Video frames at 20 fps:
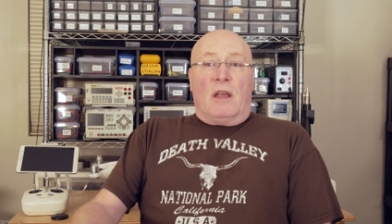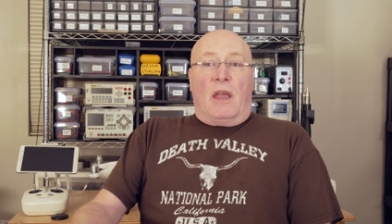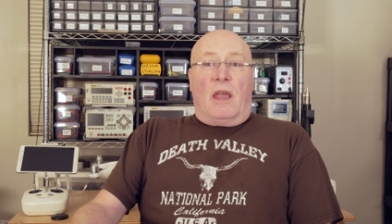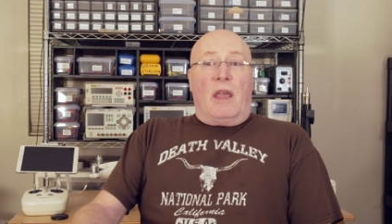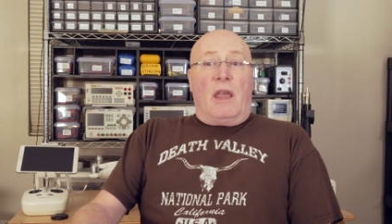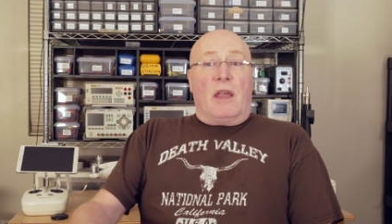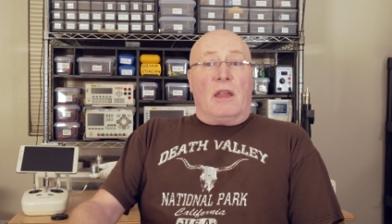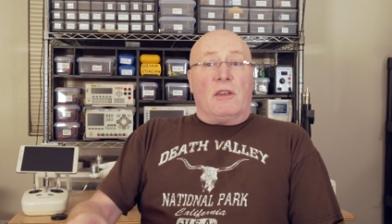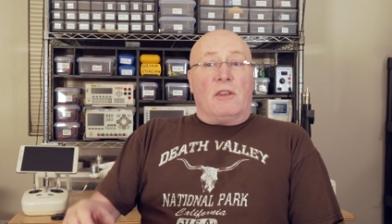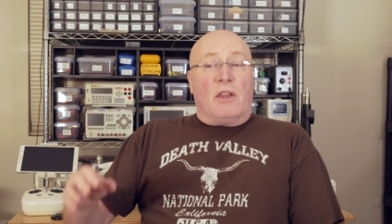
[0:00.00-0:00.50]

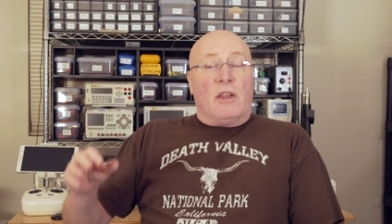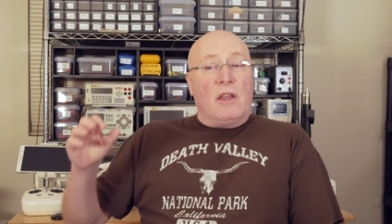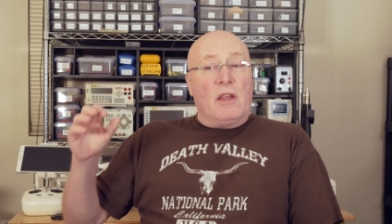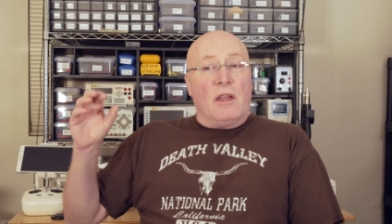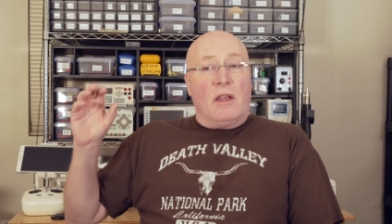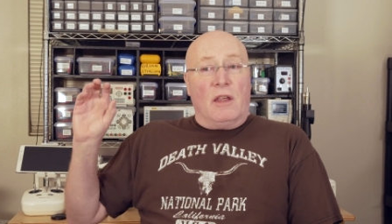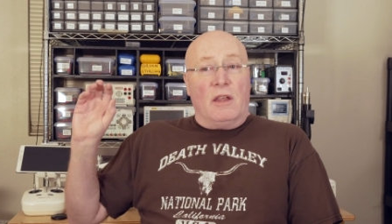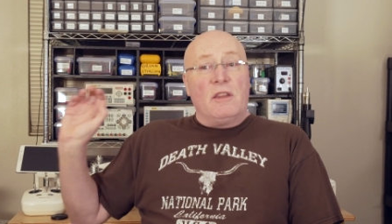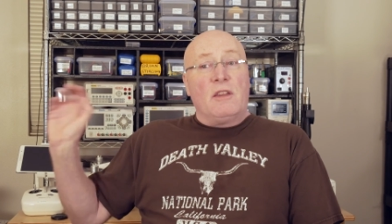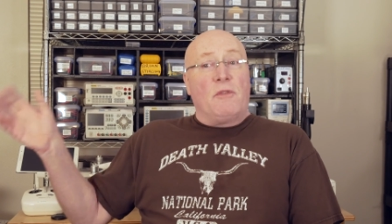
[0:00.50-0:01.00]
And
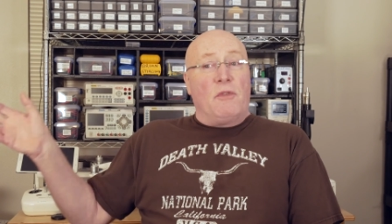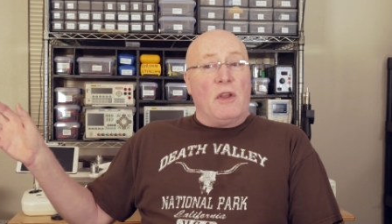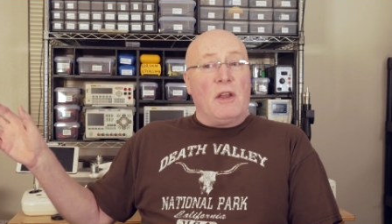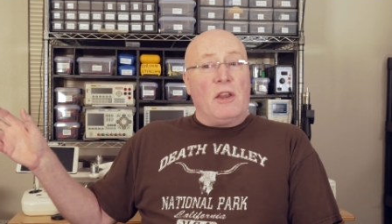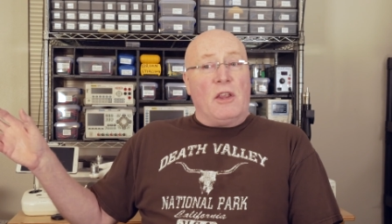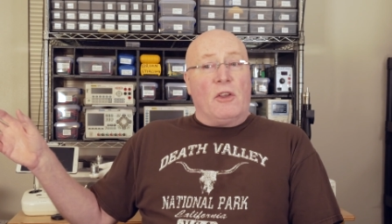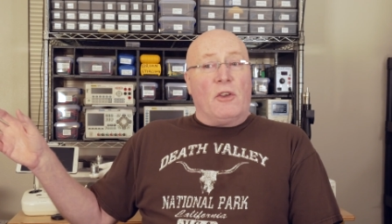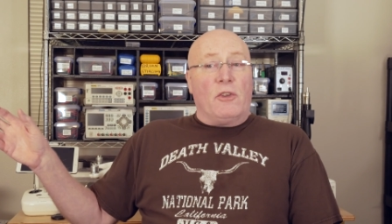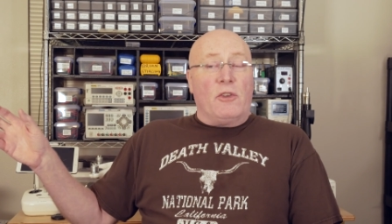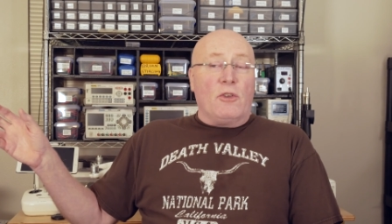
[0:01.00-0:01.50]
in the
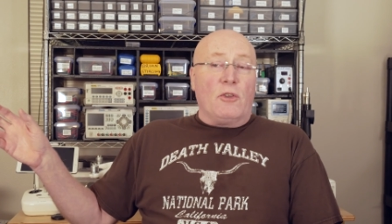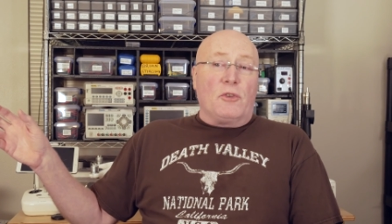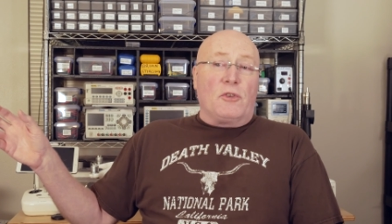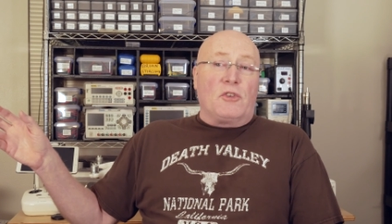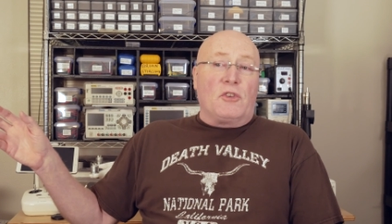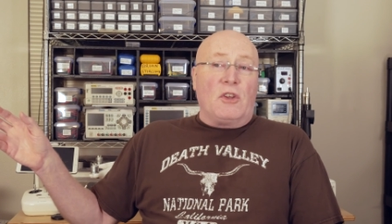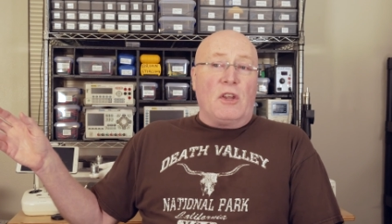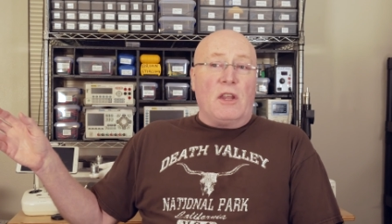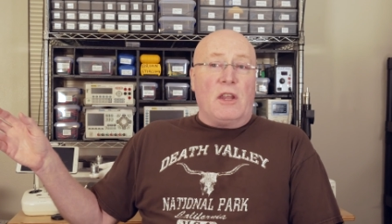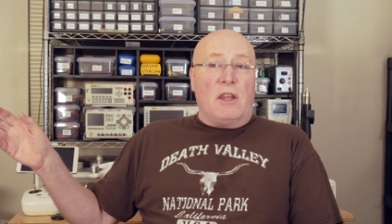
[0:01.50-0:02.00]
video you'll
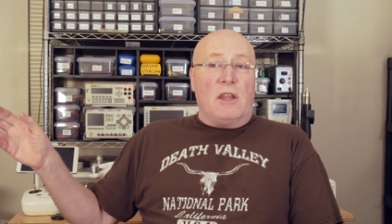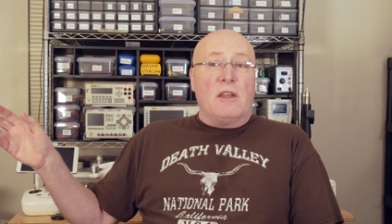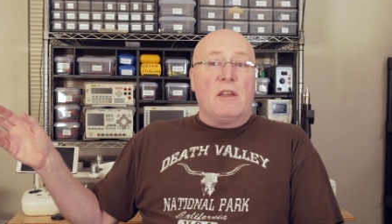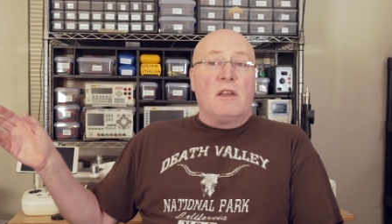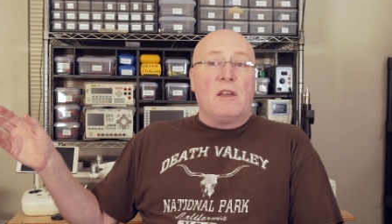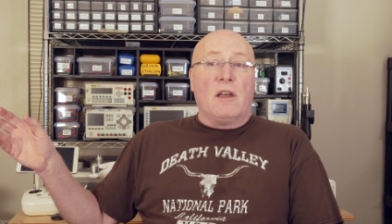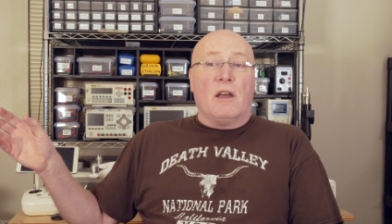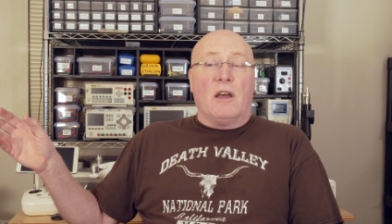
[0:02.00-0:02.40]
see,